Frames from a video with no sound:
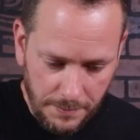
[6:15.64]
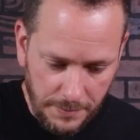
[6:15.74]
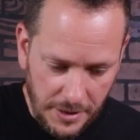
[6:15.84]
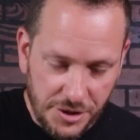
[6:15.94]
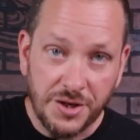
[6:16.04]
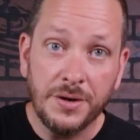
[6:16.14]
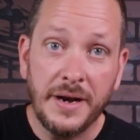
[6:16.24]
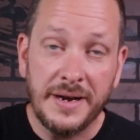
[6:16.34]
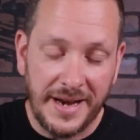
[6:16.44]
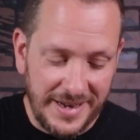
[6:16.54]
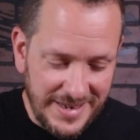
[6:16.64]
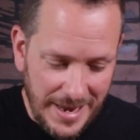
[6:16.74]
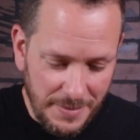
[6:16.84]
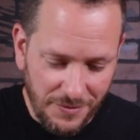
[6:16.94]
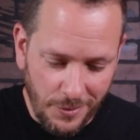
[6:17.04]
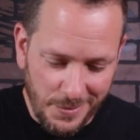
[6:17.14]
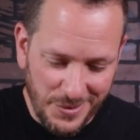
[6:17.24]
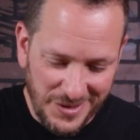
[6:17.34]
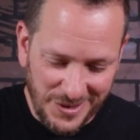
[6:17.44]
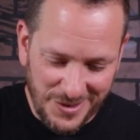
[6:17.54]
Make sure at any time before we
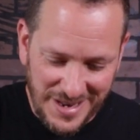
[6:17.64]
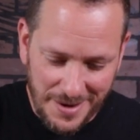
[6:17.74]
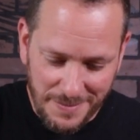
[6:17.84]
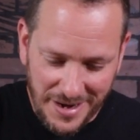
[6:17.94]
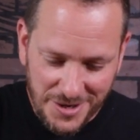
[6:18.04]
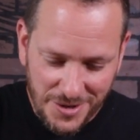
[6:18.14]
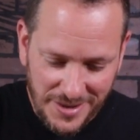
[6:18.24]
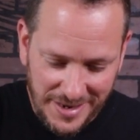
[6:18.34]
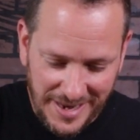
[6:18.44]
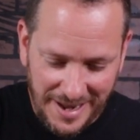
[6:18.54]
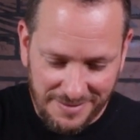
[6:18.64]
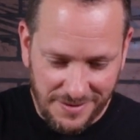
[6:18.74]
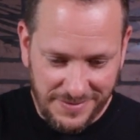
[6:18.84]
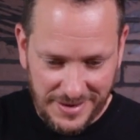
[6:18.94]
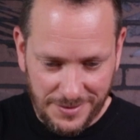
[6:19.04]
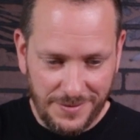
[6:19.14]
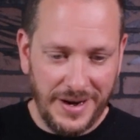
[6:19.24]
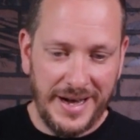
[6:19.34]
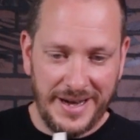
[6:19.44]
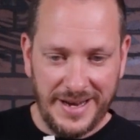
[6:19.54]
put the glue down, make sure that you have the fit
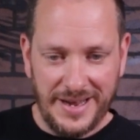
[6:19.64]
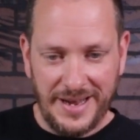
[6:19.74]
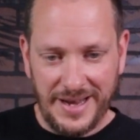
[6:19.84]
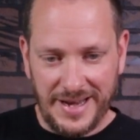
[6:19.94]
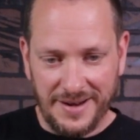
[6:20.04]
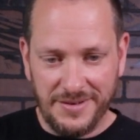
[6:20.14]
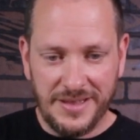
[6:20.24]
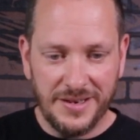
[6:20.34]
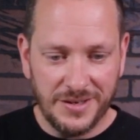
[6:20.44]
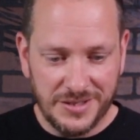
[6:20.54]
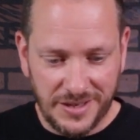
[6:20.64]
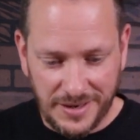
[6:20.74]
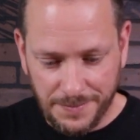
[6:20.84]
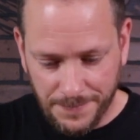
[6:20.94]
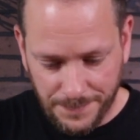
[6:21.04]
right and everything looks good.